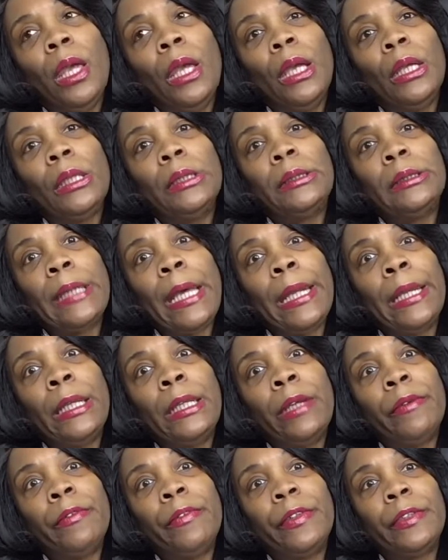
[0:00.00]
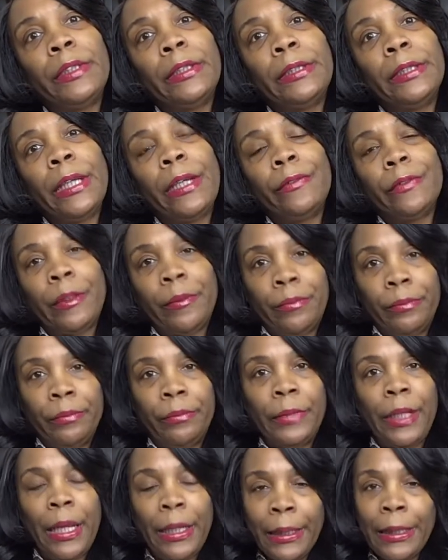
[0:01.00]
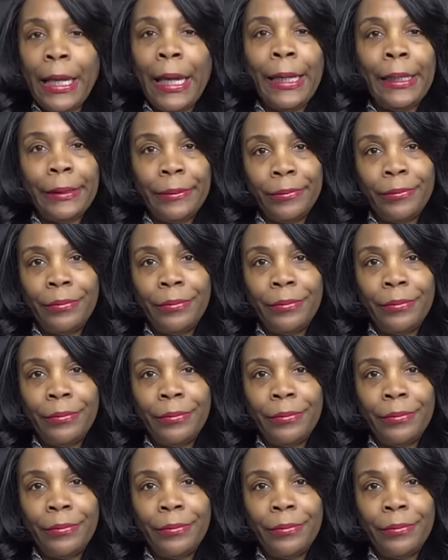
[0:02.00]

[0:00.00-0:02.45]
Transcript: Saturday, 11:57 at night.